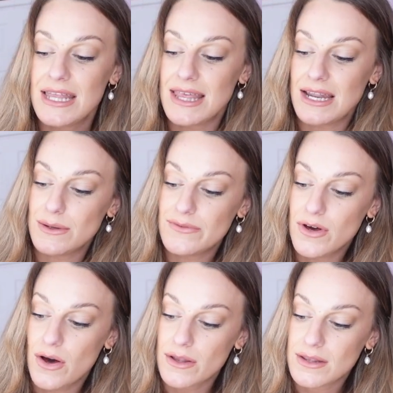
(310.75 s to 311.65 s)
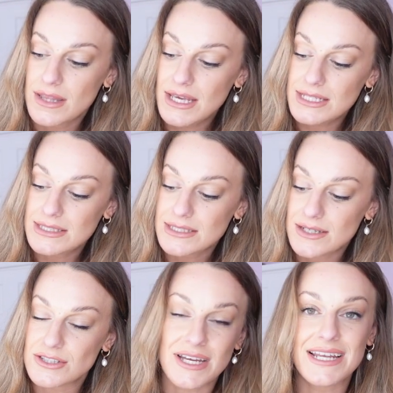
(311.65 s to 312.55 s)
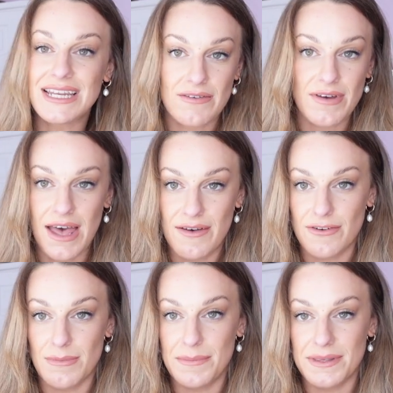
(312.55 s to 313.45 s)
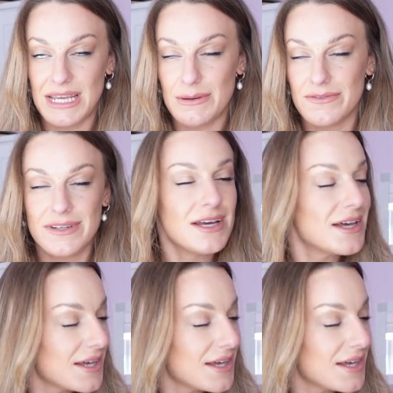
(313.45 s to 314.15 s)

Then we've got this, which I can never ever remember the name of,